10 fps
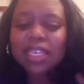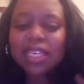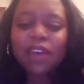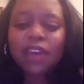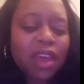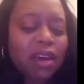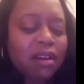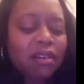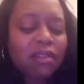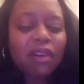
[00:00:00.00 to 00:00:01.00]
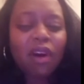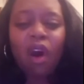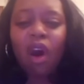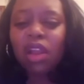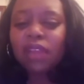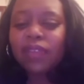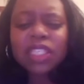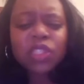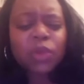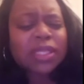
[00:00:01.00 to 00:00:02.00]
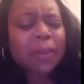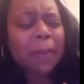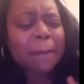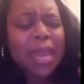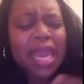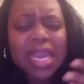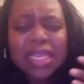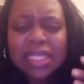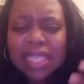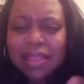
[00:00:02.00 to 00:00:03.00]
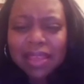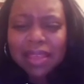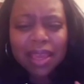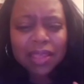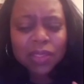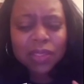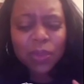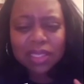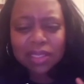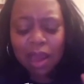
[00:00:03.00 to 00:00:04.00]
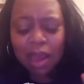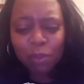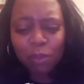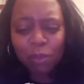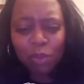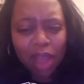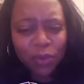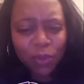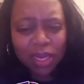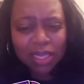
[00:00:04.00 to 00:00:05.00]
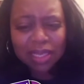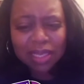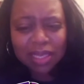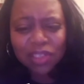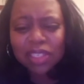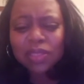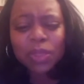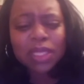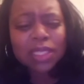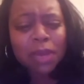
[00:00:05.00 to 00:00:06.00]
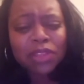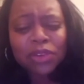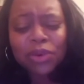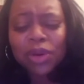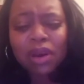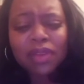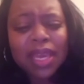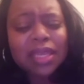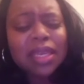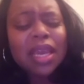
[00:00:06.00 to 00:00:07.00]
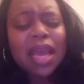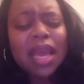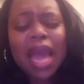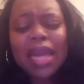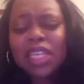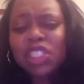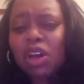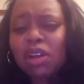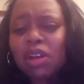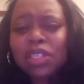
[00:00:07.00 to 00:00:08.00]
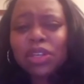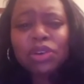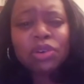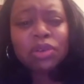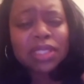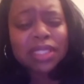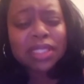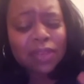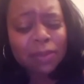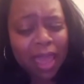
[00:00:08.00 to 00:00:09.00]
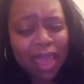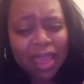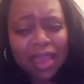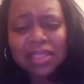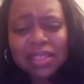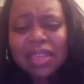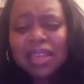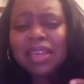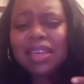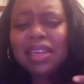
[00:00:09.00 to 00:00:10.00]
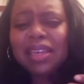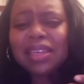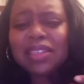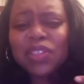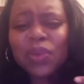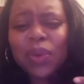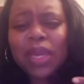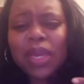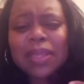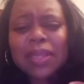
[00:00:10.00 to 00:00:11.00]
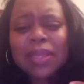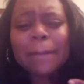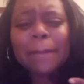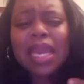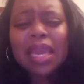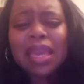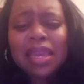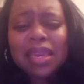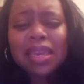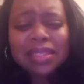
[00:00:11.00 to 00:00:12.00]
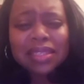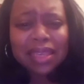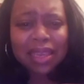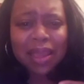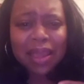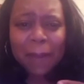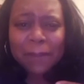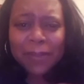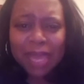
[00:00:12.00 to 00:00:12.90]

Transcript: CFL, all of that. He's doing some amazing things with his nonprofit organizations, with his mother and all that. I need y'all to Google Stevie Baggs. He is doing some amazing